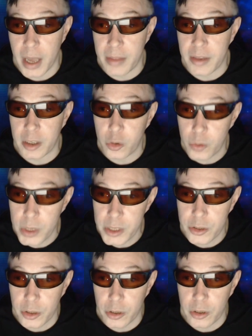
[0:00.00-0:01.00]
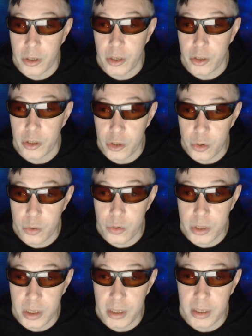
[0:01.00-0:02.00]
and the creature
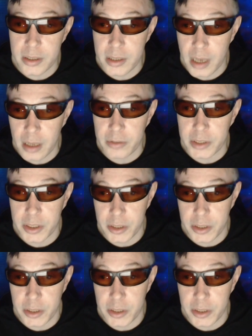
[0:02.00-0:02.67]
used in this television